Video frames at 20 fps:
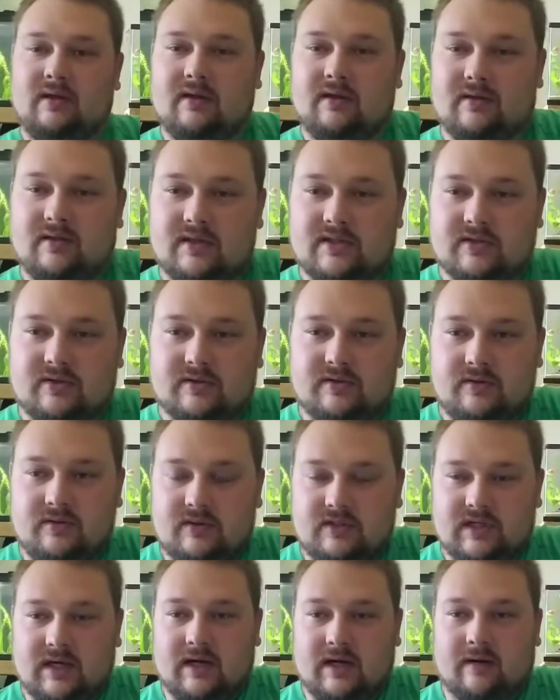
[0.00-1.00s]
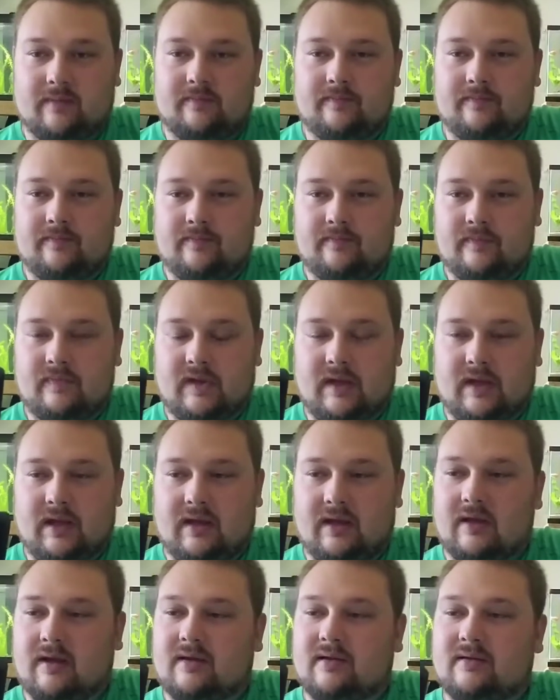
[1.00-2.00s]
this will do the job,
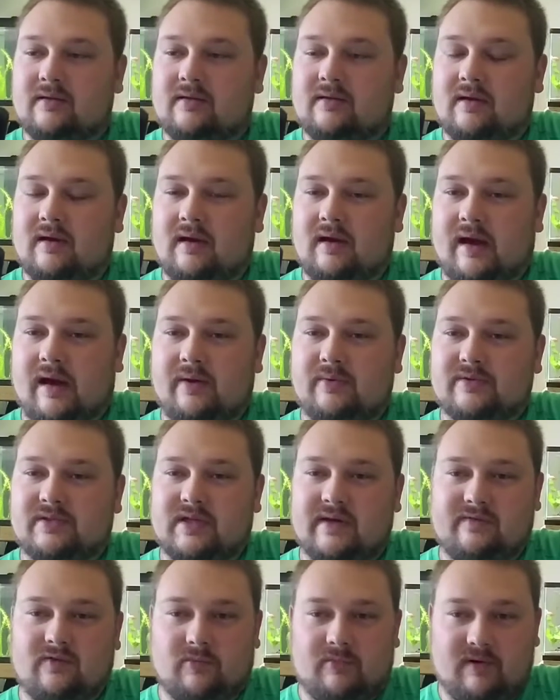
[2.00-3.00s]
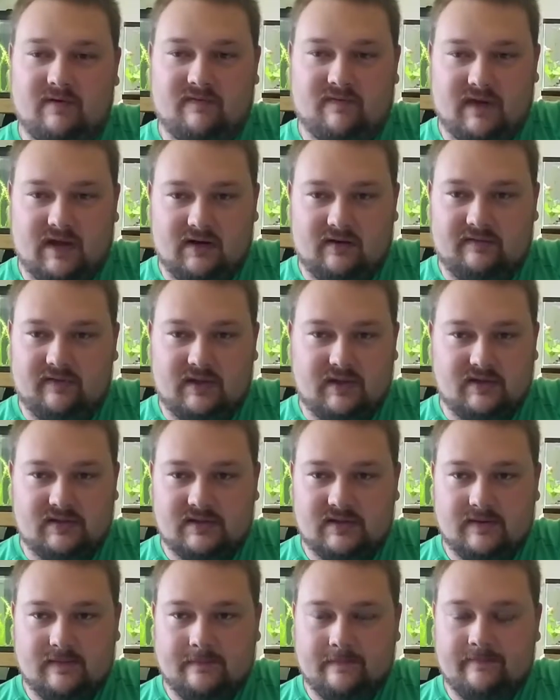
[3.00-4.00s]
and I was never a big fan of
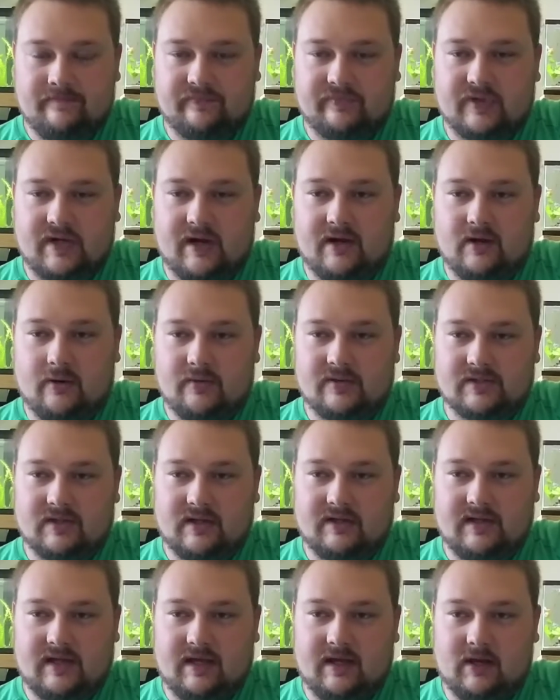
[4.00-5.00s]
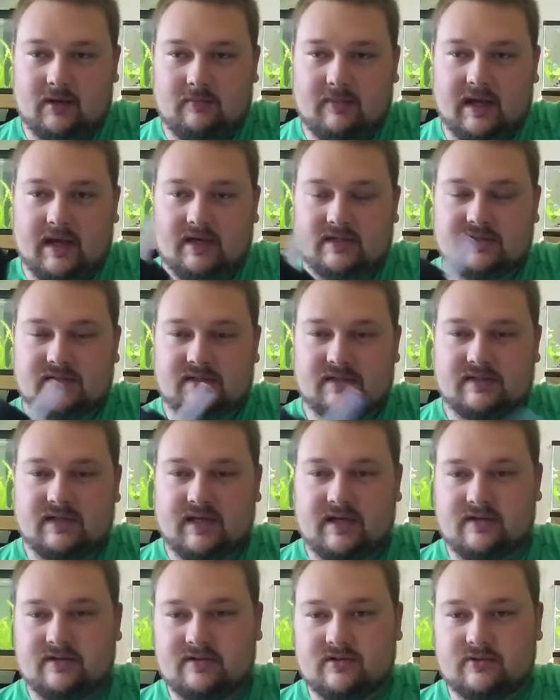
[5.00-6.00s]
these. I always liked hang-on backs because
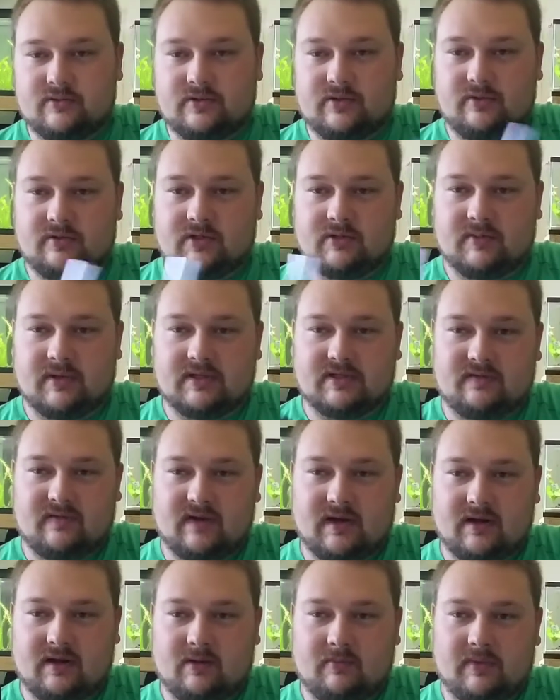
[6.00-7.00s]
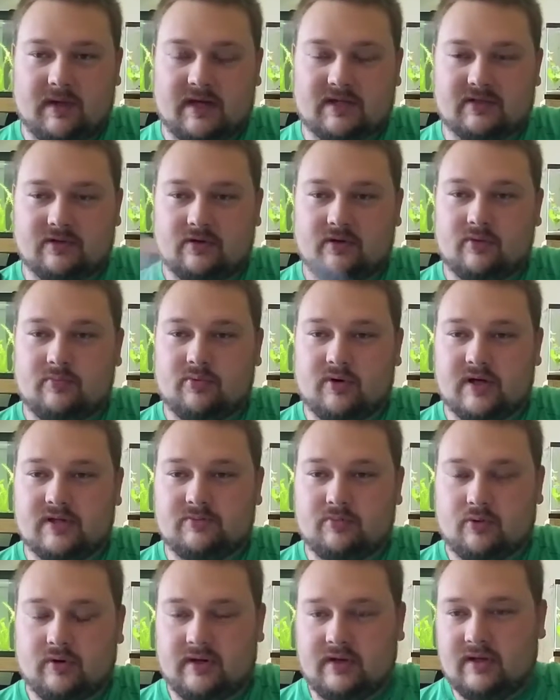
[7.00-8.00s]
canisters were too expensive. Hang-on backs are a good price
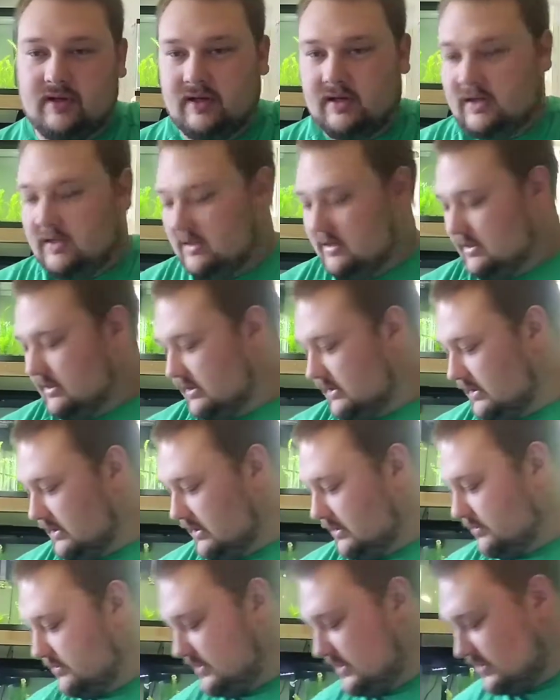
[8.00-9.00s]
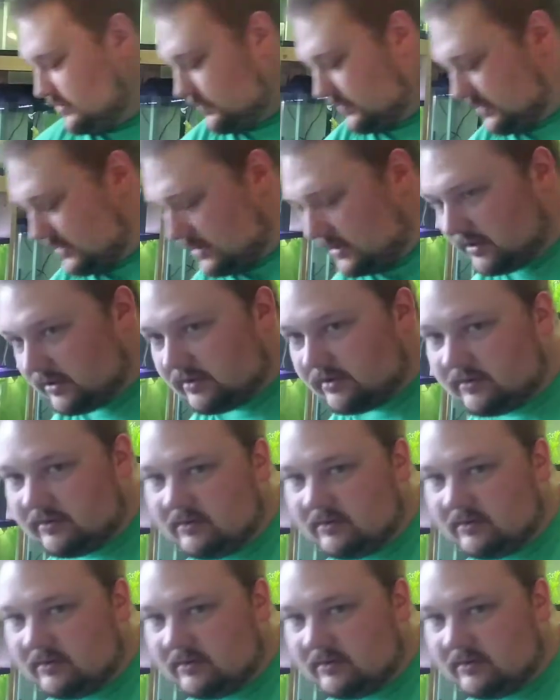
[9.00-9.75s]
point. This one here,